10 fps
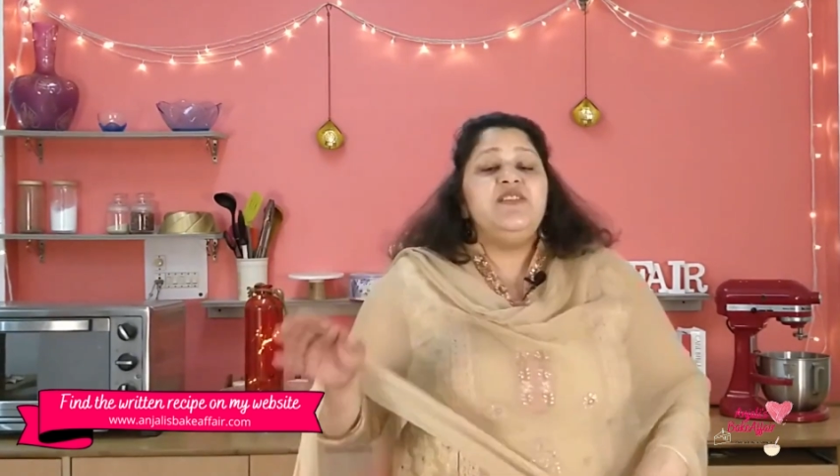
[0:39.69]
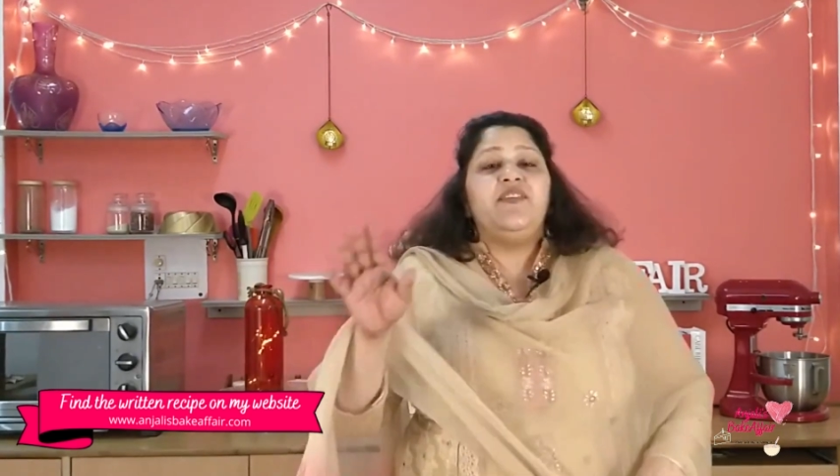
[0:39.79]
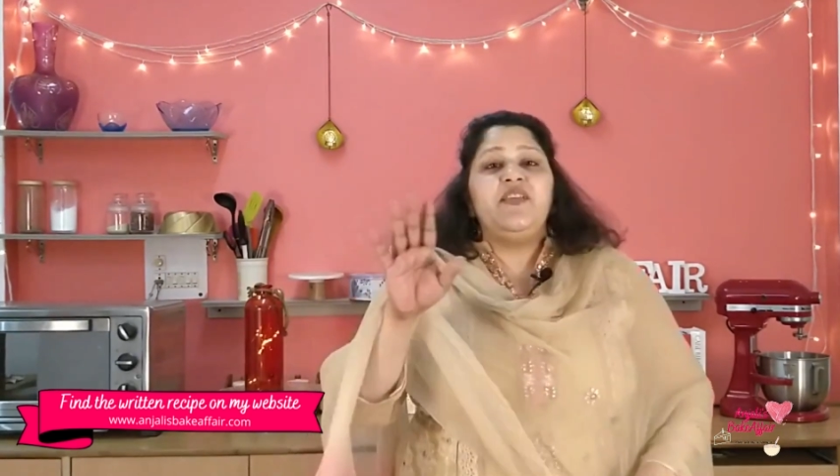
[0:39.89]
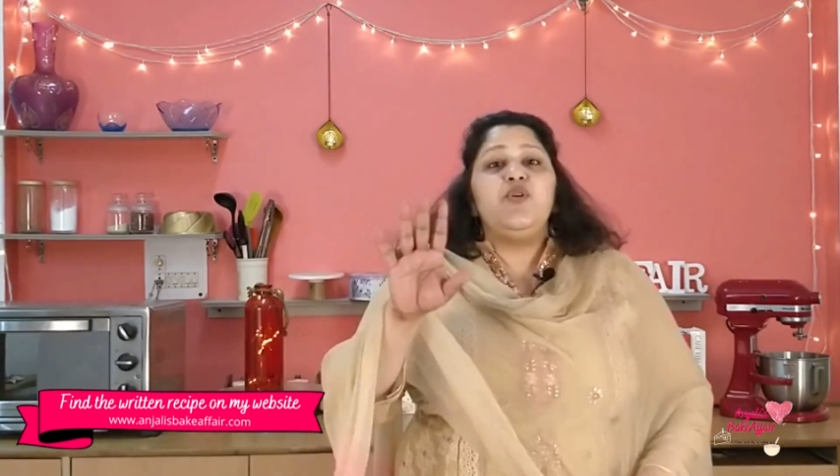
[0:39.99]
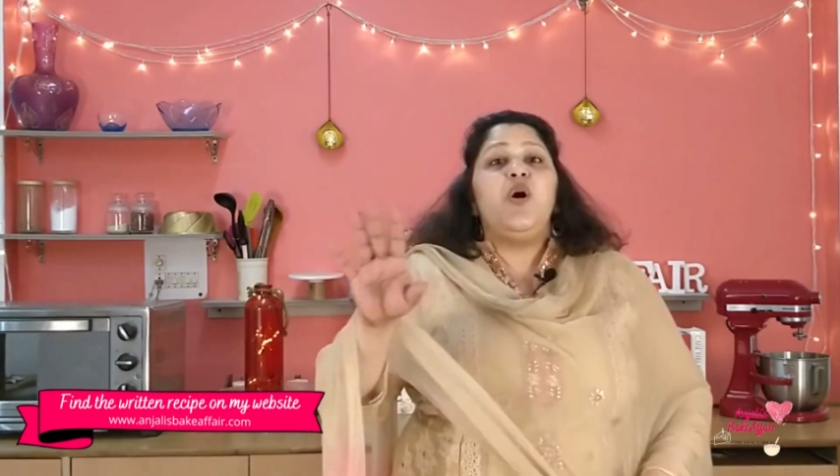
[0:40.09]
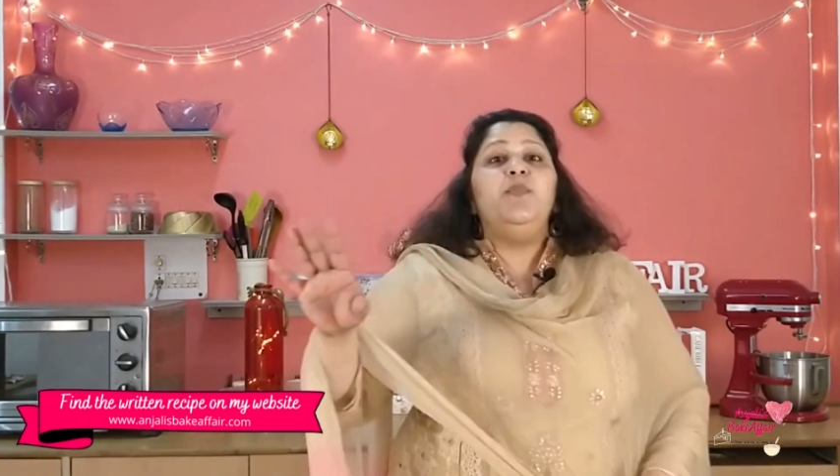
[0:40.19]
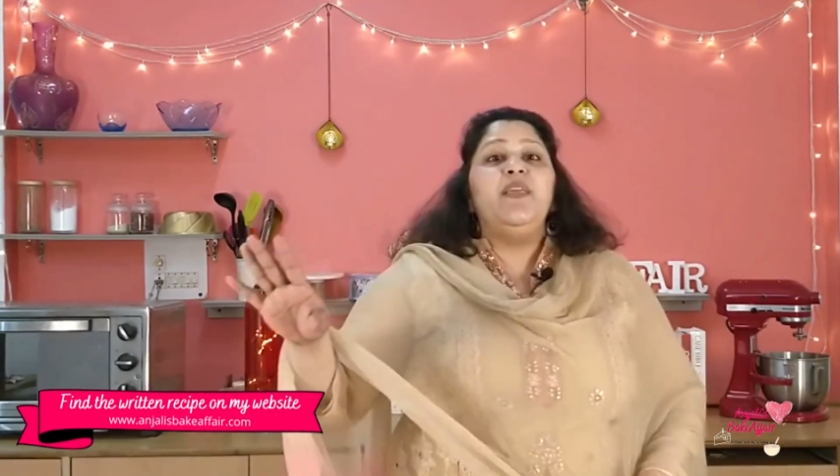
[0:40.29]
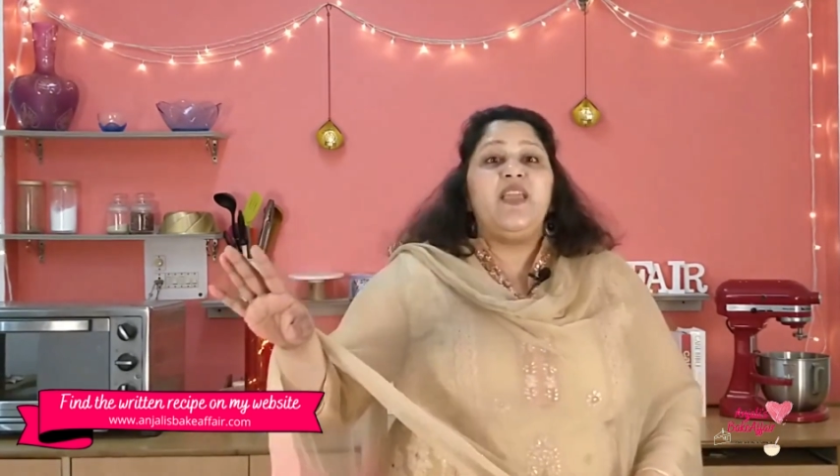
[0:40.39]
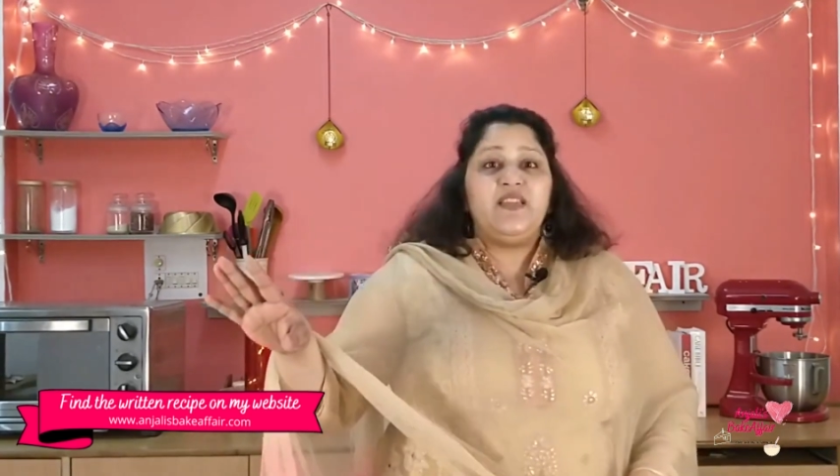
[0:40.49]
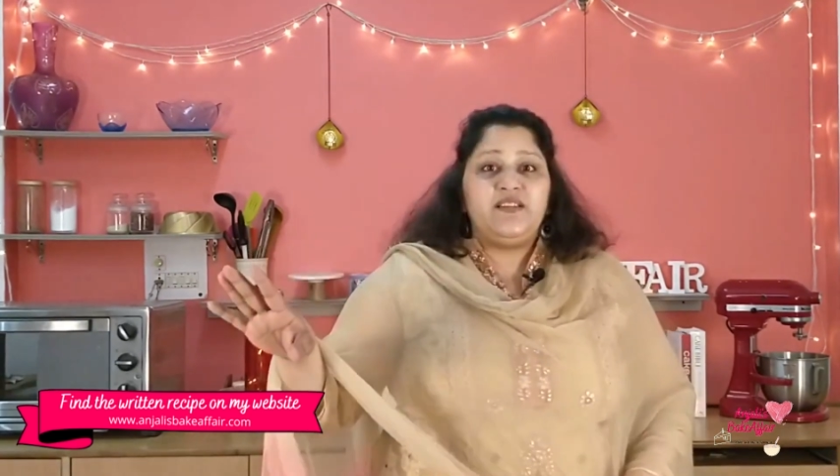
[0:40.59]
nothing
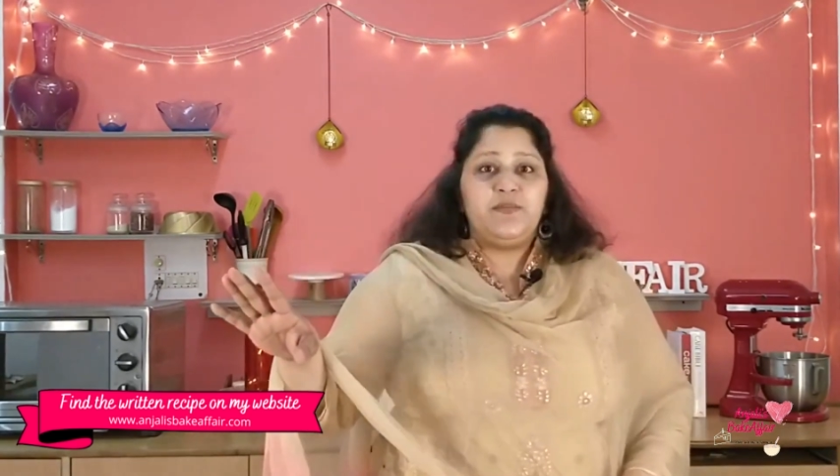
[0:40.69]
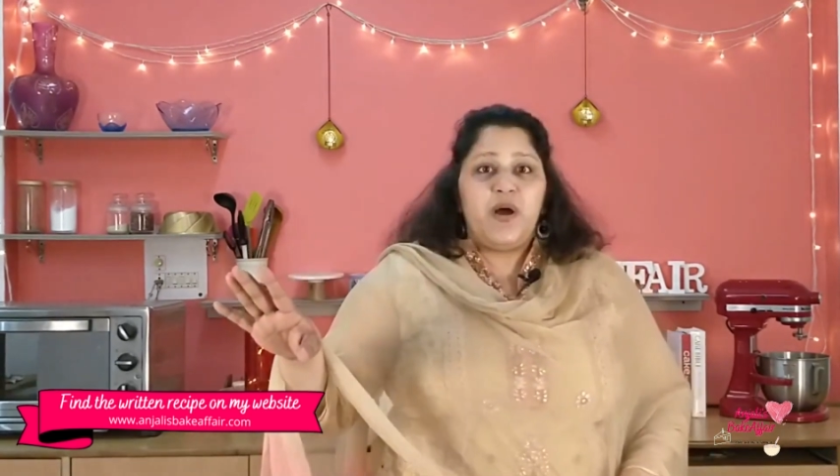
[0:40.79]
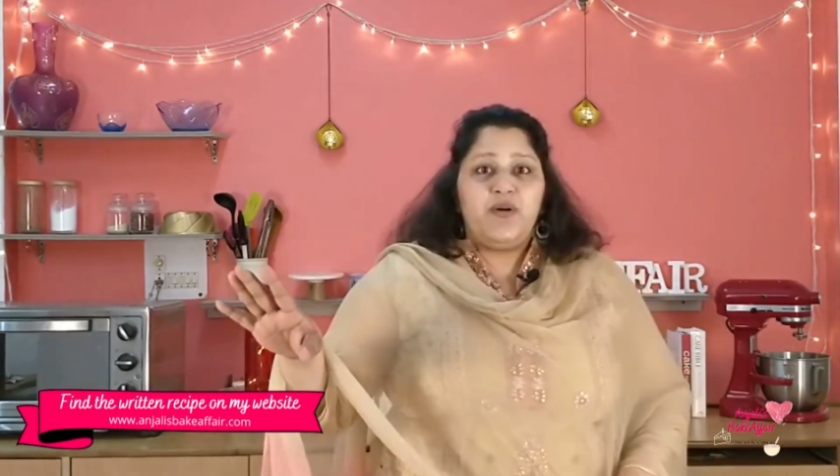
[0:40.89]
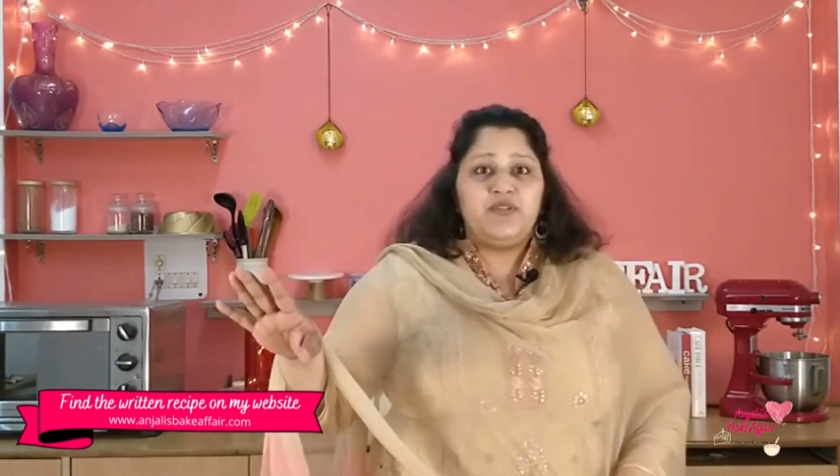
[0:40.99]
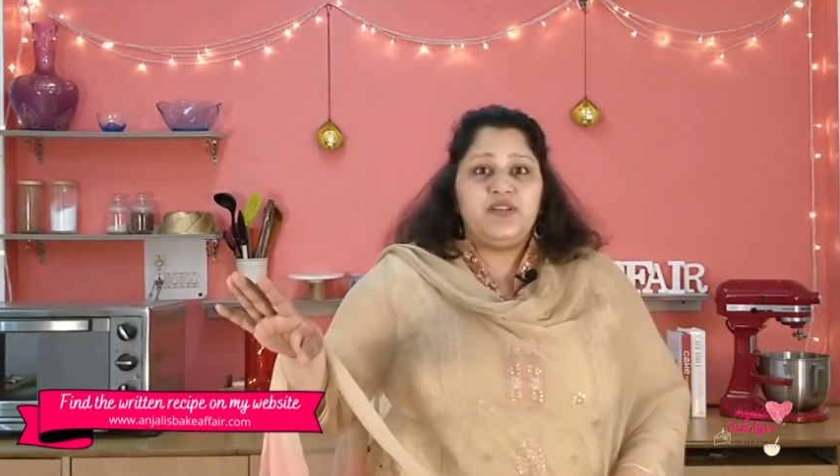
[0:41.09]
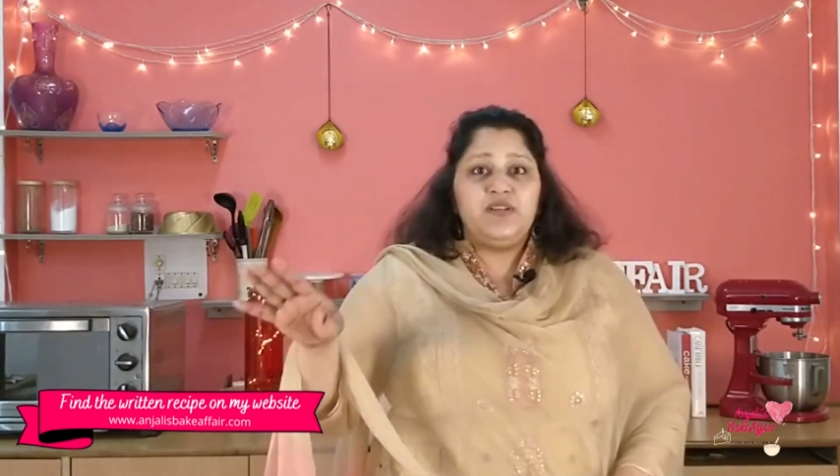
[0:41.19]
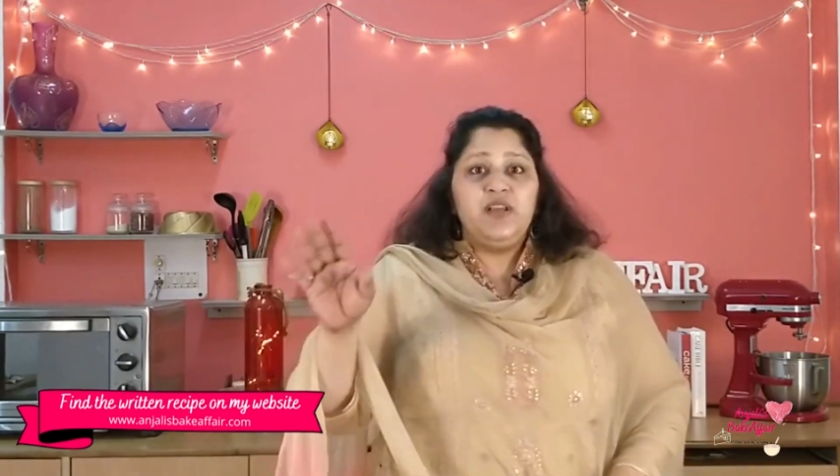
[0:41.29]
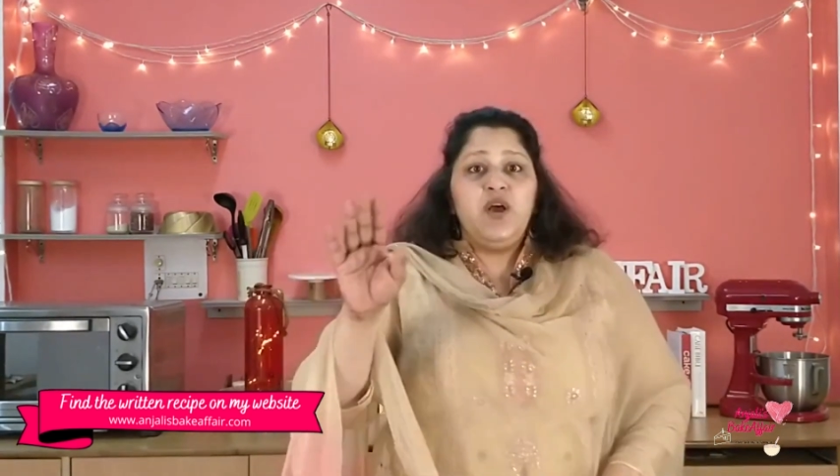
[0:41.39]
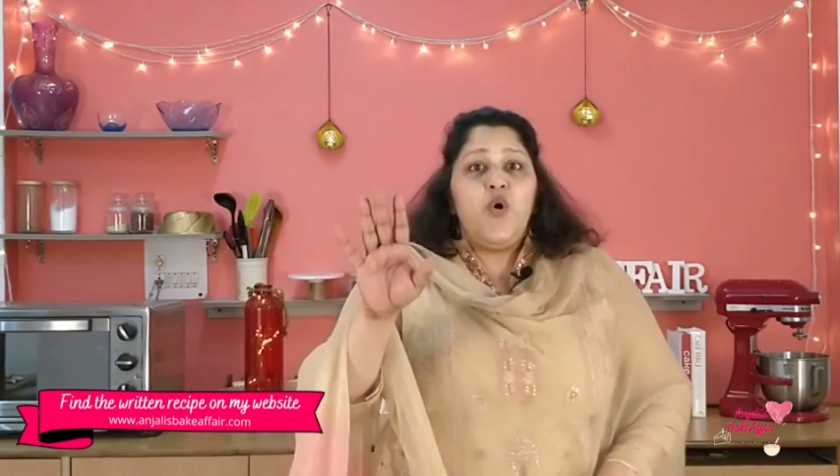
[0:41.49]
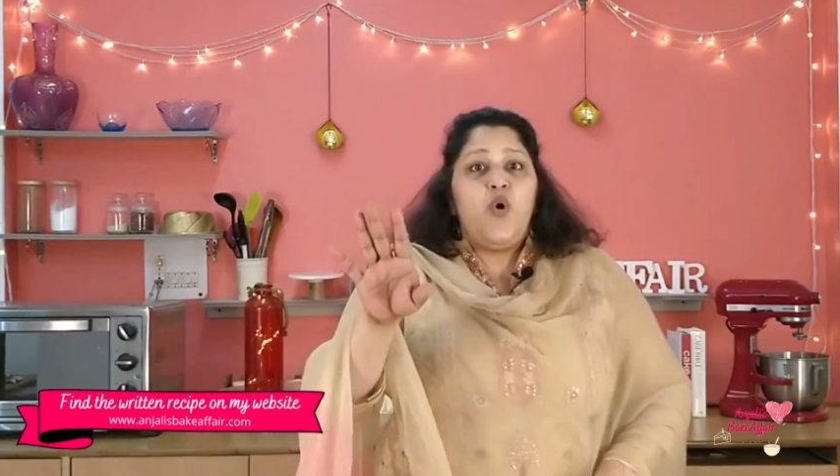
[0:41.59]
complicated about it.